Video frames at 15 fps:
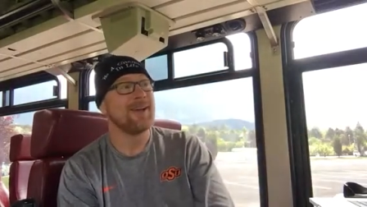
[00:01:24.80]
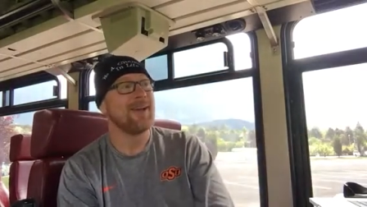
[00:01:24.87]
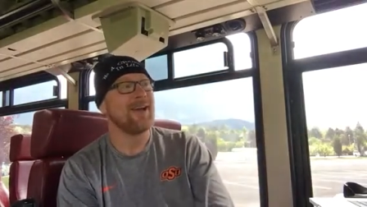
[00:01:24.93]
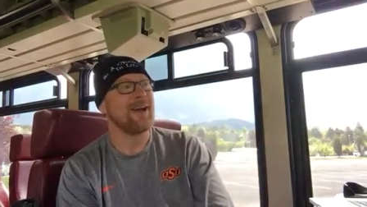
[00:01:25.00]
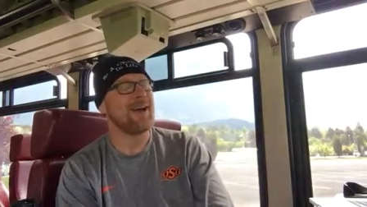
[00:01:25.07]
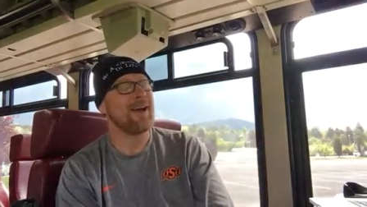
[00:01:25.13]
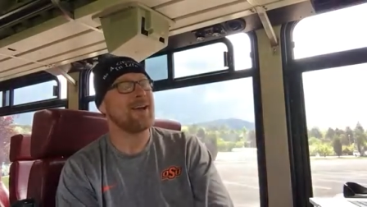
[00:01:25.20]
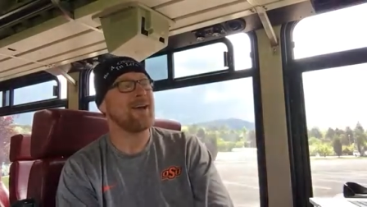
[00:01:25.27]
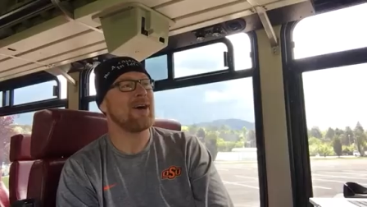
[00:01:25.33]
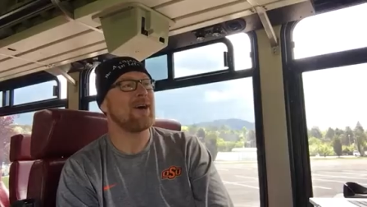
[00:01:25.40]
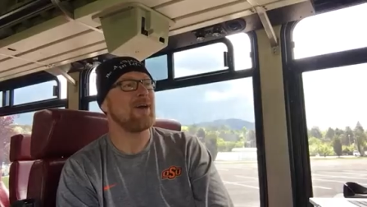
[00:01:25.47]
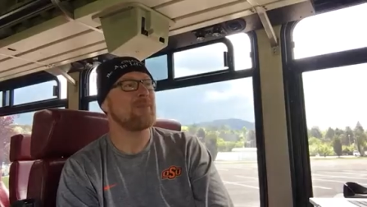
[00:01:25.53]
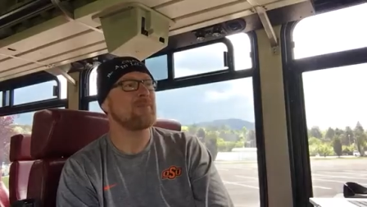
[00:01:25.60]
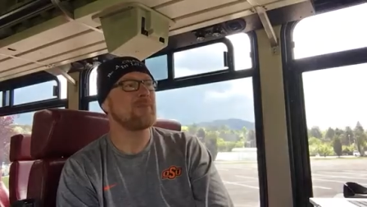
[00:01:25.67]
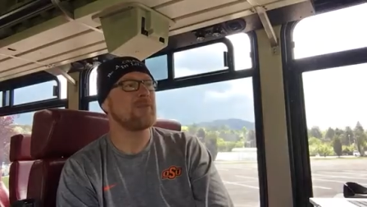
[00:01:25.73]
And,
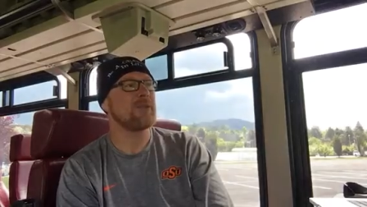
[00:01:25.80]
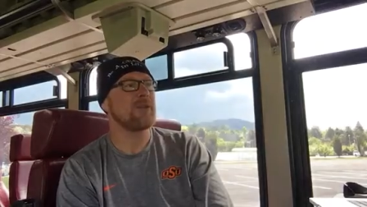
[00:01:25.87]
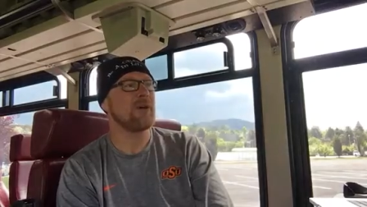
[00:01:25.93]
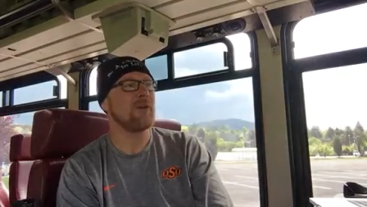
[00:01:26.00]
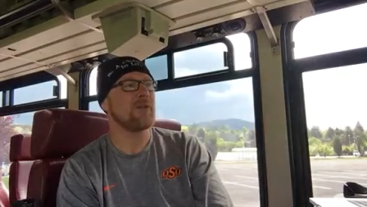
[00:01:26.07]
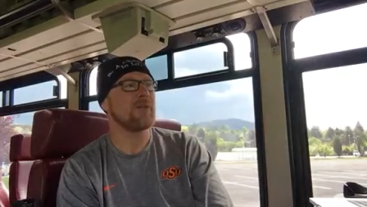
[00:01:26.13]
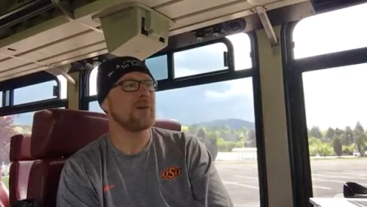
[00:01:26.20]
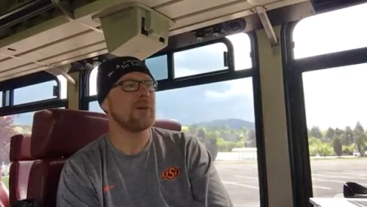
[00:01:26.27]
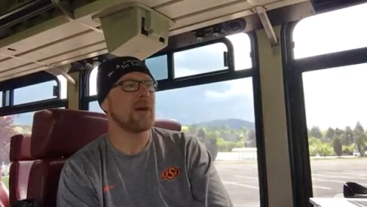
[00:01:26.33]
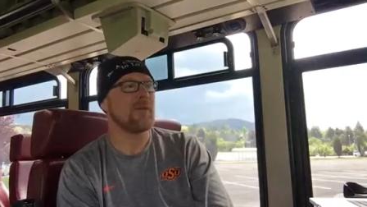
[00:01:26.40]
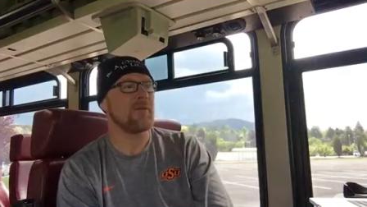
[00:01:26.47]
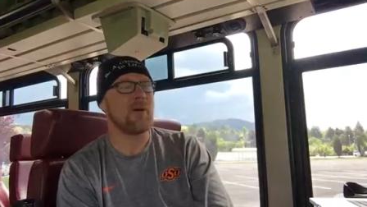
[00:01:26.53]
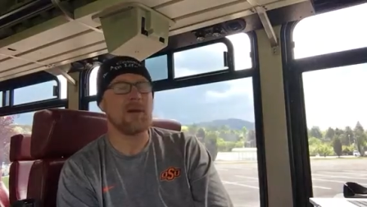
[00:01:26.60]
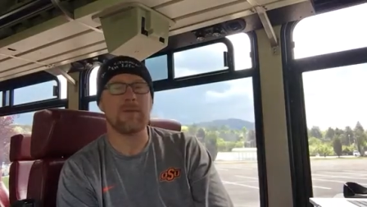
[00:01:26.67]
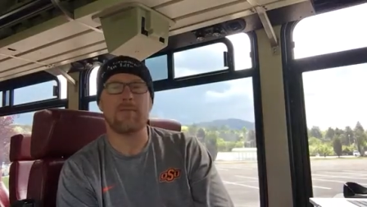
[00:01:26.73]
you know, the
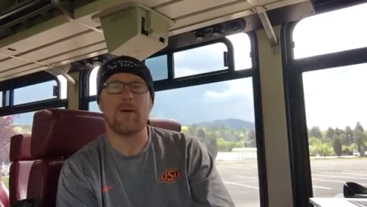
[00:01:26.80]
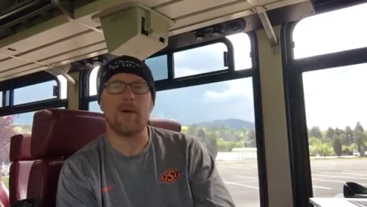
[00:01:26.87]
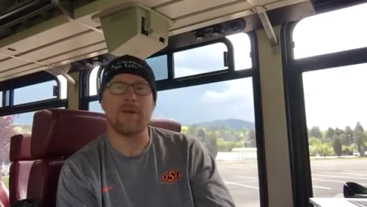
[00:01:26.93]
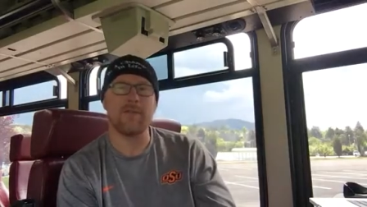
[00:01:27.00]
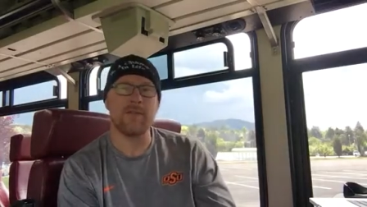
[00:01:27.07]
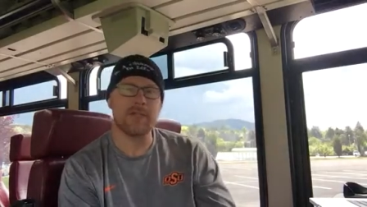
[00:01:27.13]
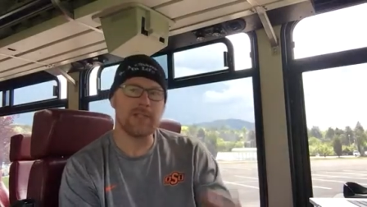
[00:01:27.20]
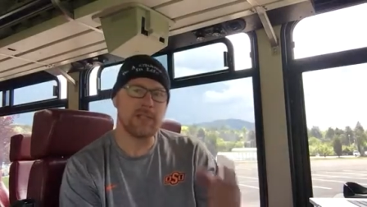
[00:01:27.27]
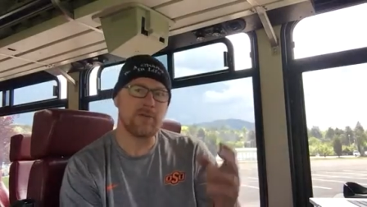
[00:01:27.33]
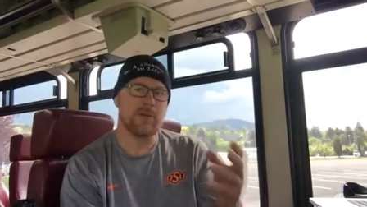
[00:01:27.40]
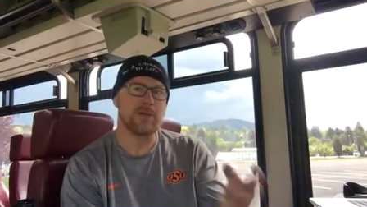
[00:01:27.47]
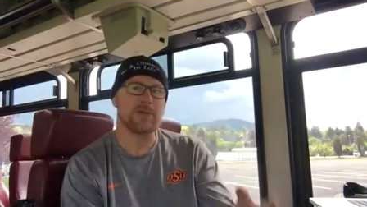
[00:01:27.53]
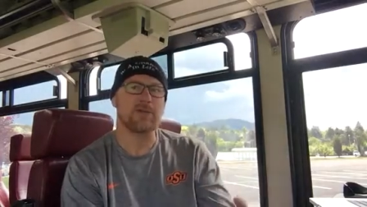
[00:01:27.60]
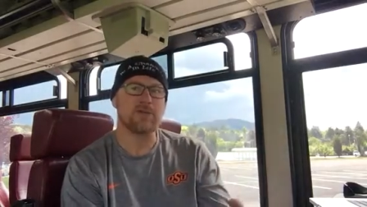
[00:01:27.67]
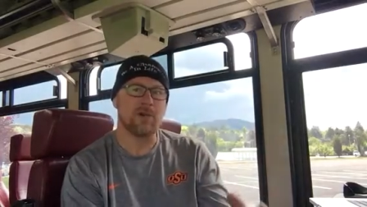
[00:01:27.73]
ironic part of it is he
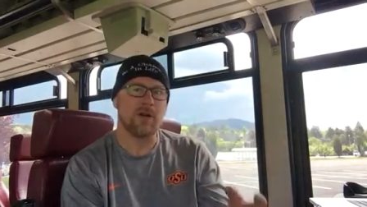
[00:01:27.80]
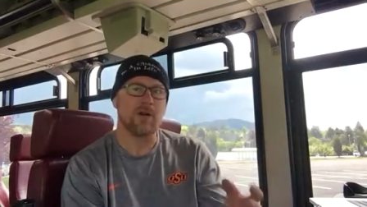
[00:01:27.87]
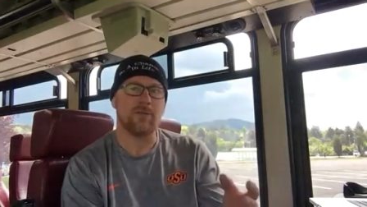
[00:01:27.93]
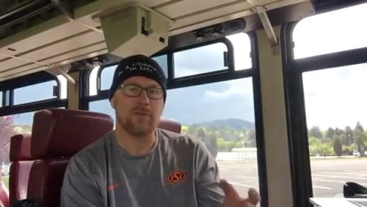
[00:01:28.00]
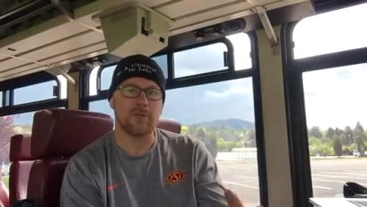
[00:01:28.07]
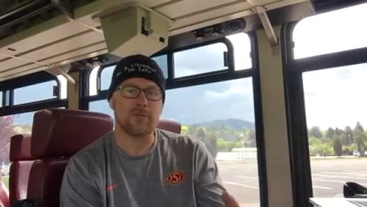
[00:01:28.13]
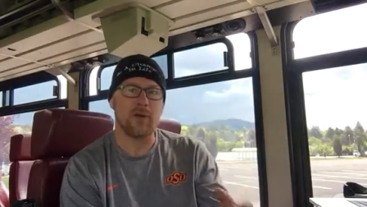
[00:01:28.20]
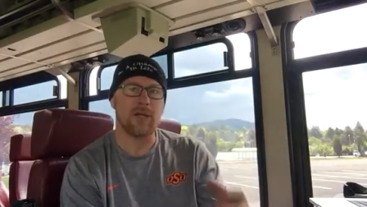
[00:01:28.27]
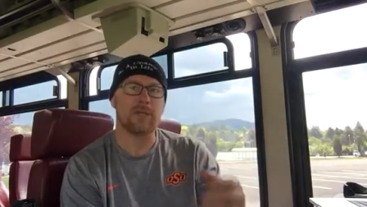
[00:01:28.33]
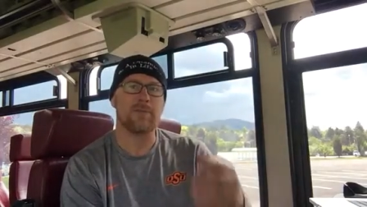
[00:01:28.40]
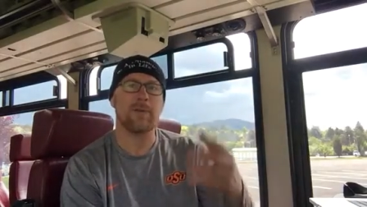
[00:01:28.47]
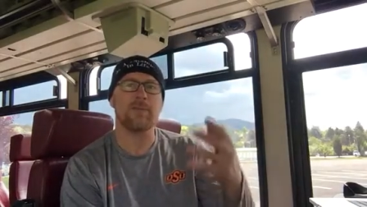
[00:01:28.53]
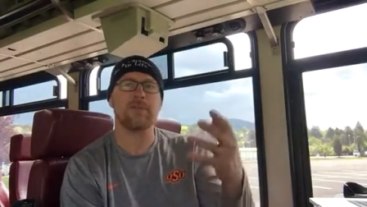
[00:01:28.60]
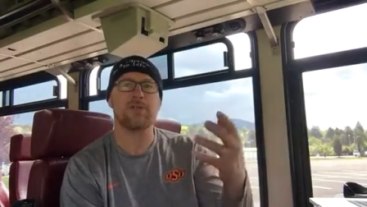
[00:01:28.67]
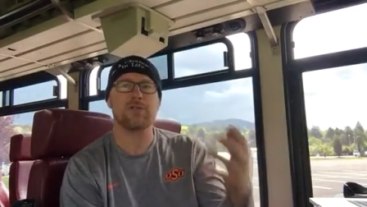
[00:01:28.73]
wasn't struggling with drugs, but
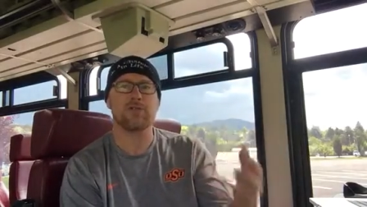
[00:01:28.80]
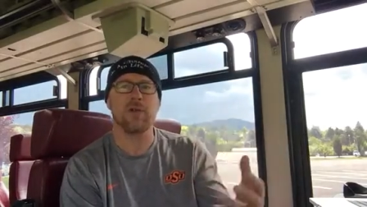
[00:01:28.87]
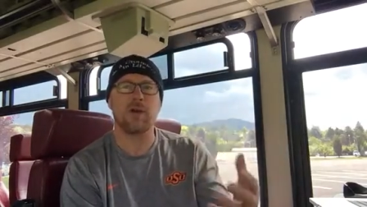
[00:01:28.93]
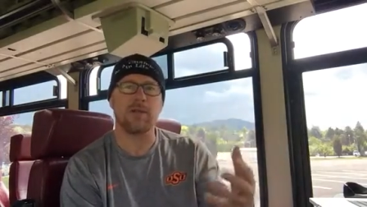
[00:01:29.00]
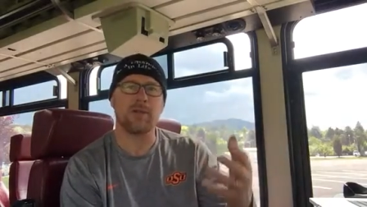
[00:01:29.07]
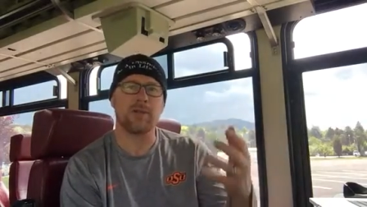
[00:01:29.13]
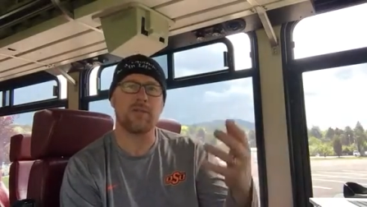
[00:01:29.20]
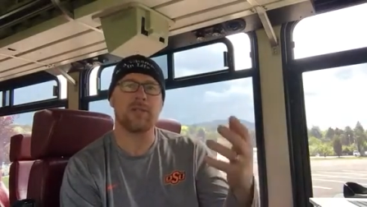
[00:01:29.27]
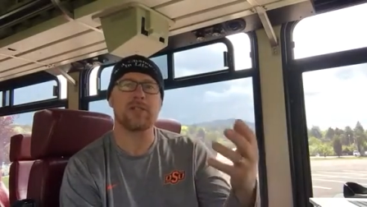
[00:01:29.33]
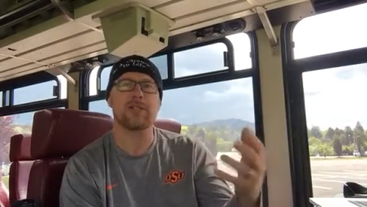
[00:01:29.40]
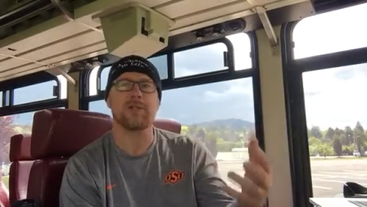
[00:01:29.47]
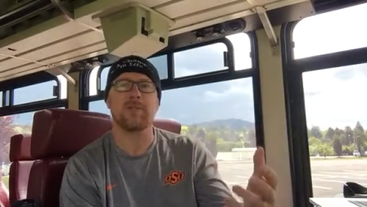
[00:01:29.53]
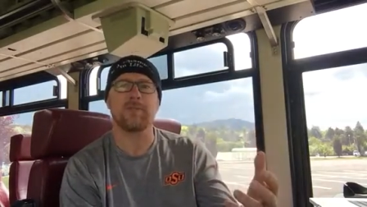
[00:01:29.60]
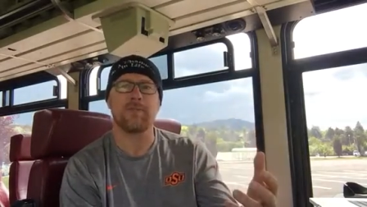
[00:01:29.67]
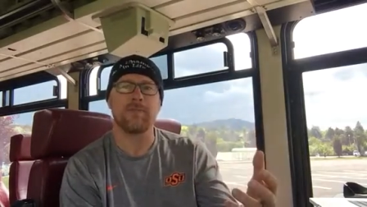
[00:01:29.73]
he was struggling with
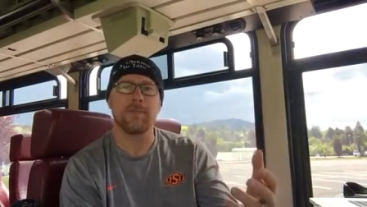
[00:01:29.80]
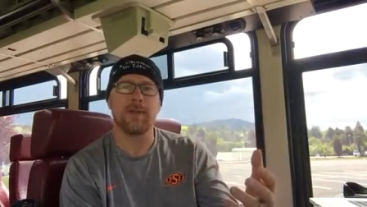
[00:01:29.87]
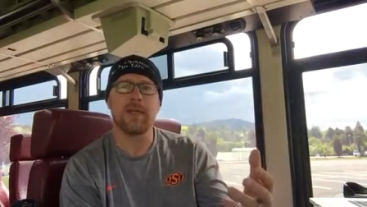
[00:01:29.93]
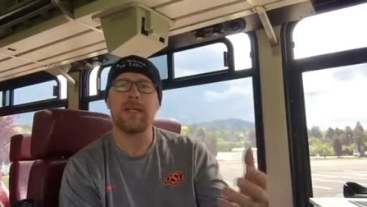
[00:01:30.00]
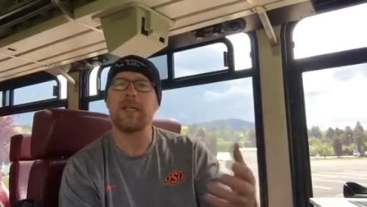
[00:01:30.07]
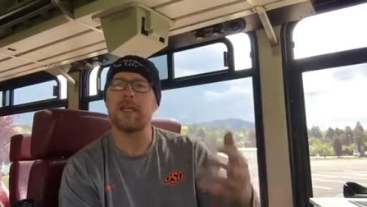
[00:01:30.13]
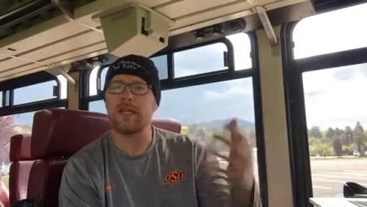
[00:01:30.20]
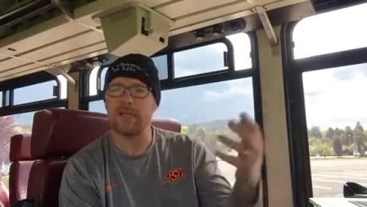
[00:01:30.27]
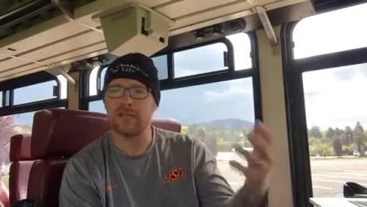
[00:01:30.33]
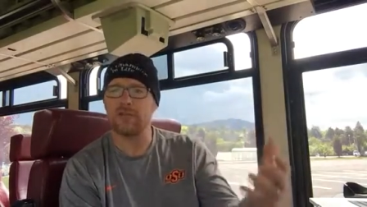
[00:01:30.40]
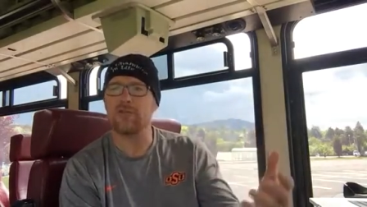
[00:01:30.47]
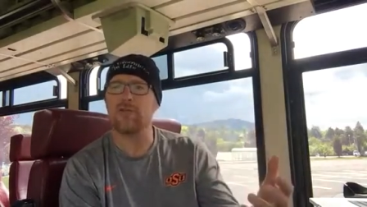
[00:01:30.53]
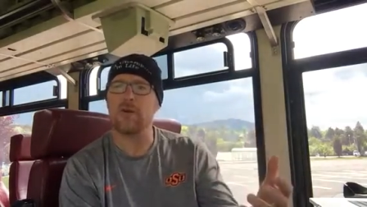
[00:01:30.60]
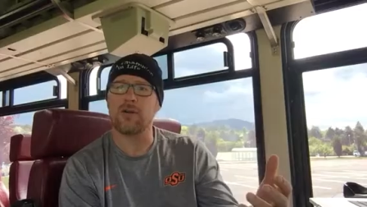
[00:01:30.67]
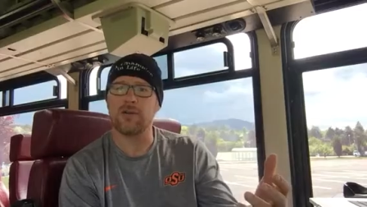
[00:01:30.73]
he had the
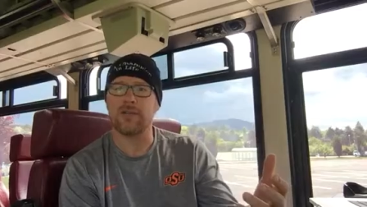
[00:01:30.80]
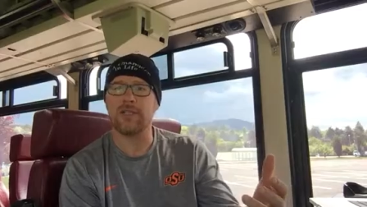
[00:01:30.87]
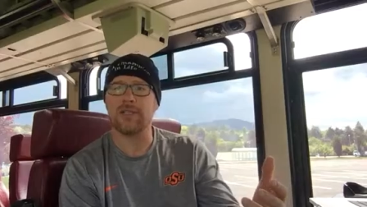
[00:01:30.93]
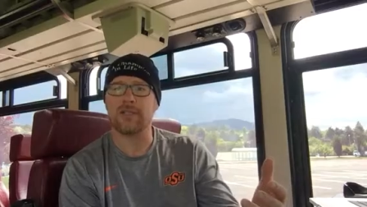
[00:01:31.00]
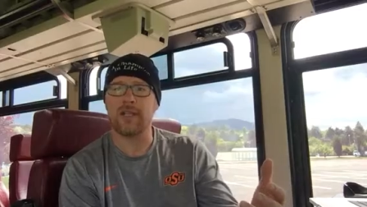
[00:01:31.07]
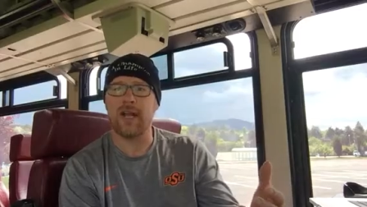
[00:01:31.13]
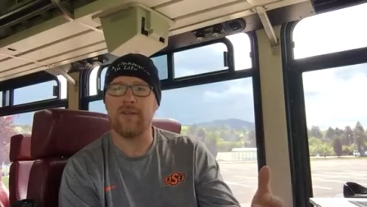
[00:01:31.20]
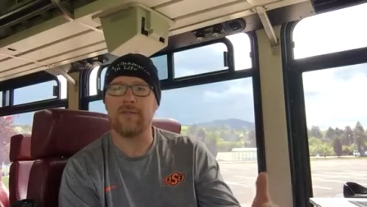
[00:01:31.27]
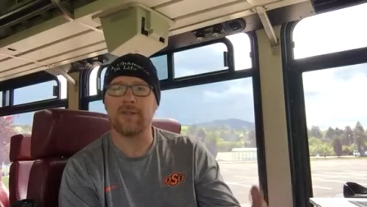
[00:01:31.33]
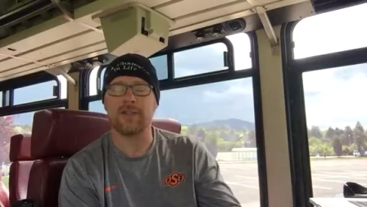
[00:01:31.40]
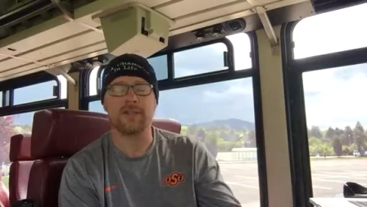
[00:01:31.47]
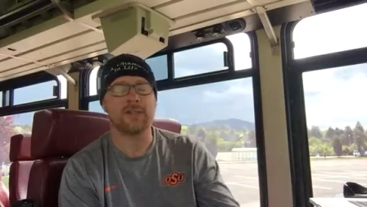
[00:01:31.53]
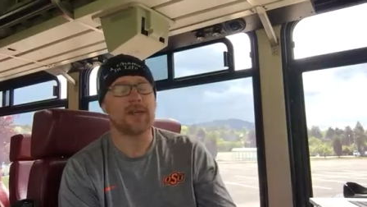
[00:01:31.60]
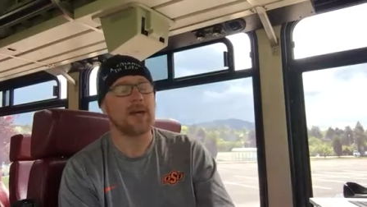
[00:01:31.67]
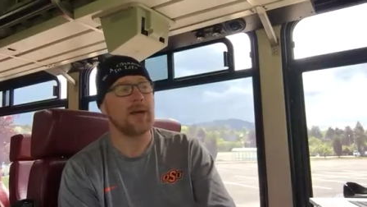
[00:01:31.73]
struggle in his life at the
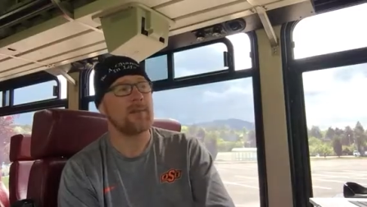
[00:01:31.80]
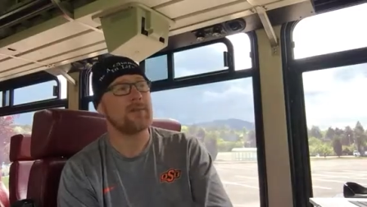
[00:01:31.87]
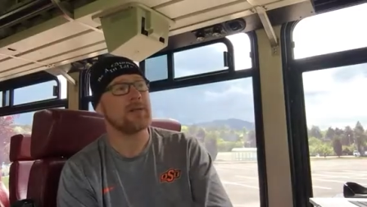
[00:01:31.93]
time.